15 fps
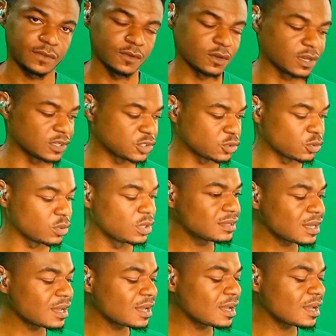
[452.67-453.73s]
Okay, so
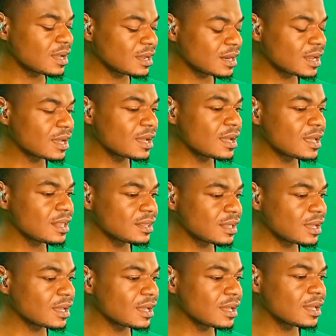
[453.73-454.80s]
da da
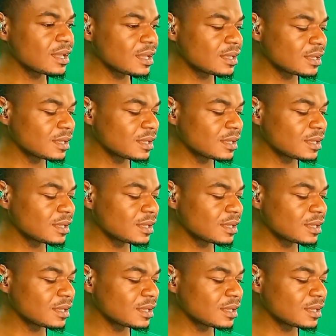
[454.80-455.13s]
da